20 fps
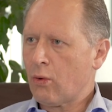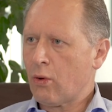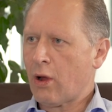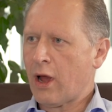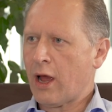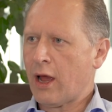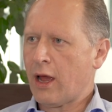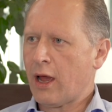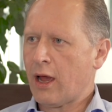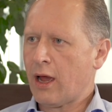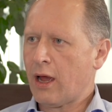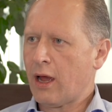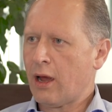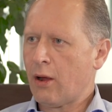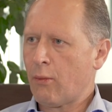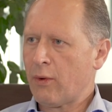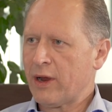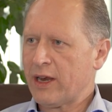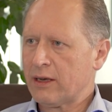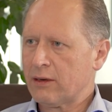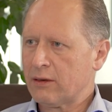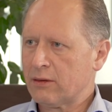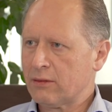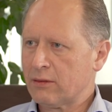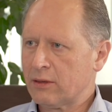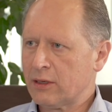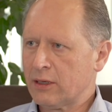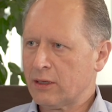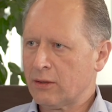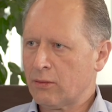
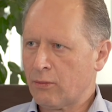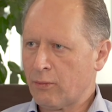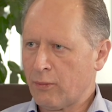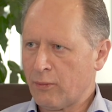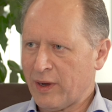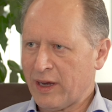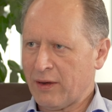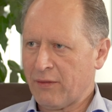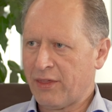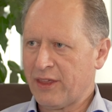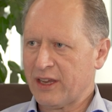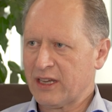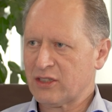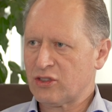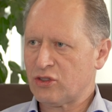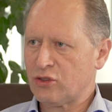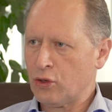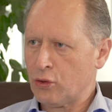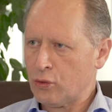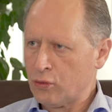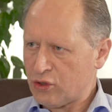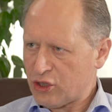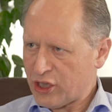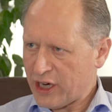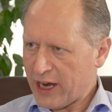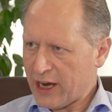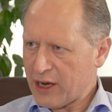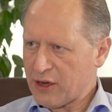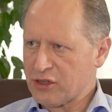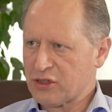when things do
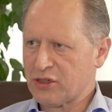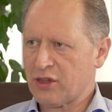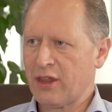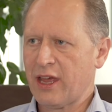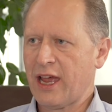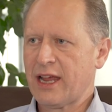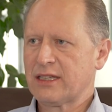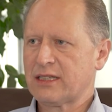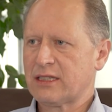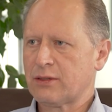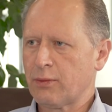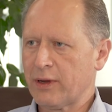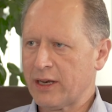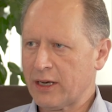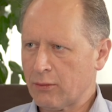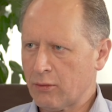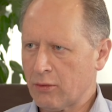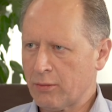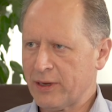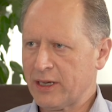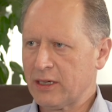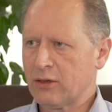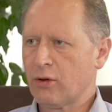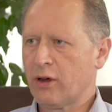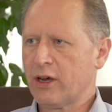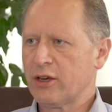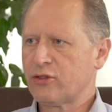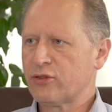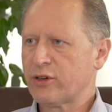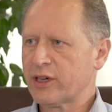change, that's when it will be
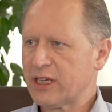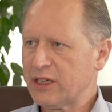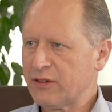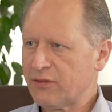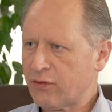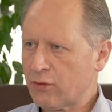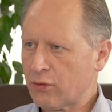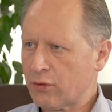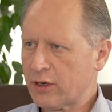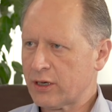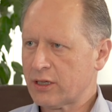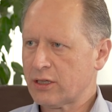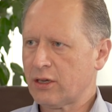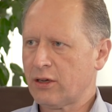quite tricky for it,